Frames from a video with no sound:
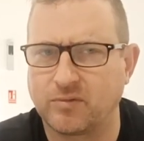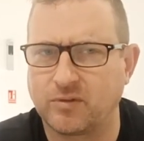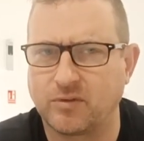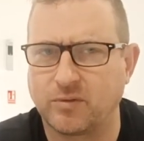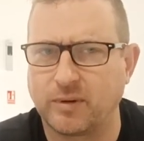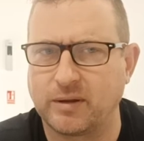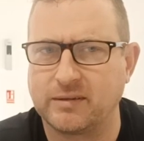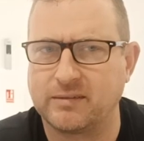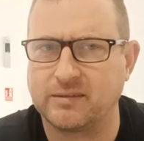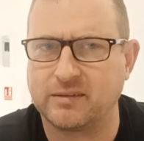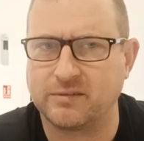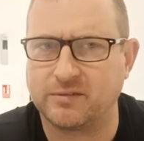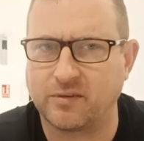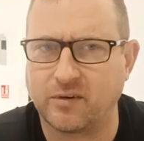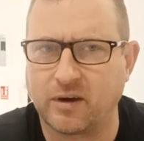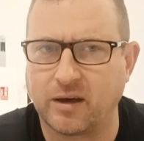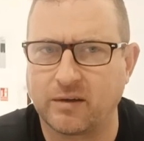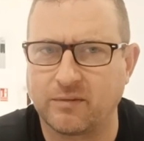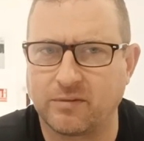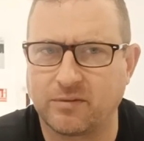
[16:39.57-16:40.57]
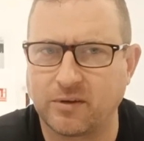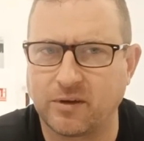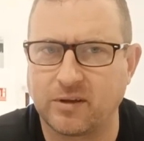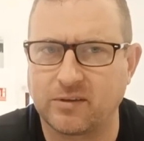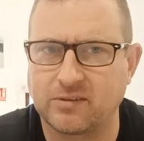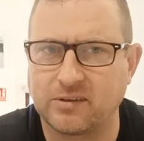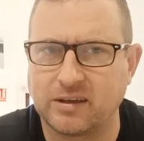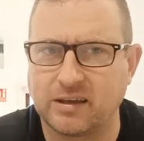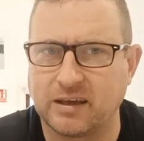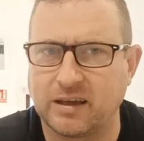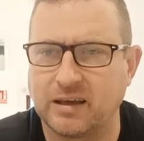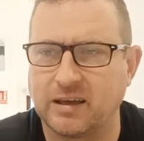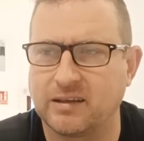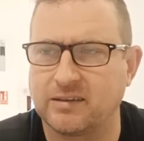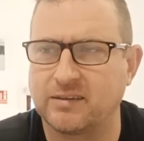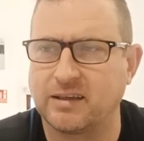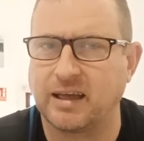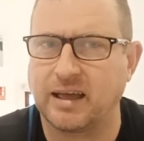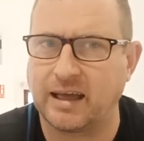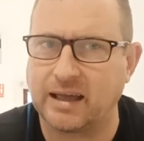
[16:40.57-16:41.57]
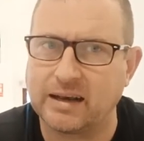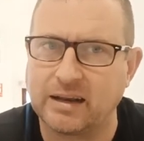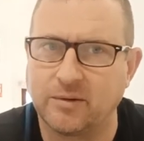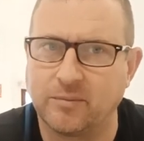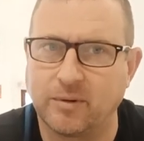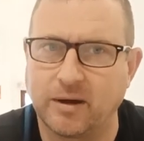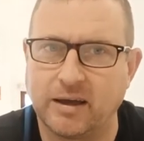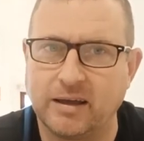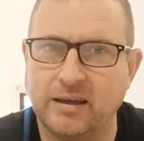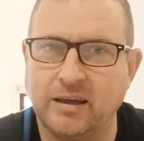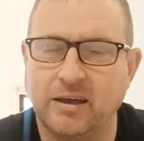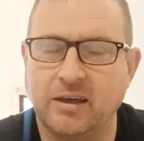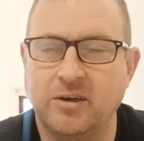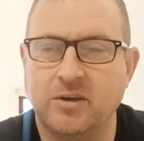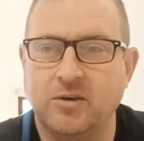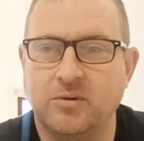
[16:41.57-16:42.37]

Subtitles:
25-30 years anyway,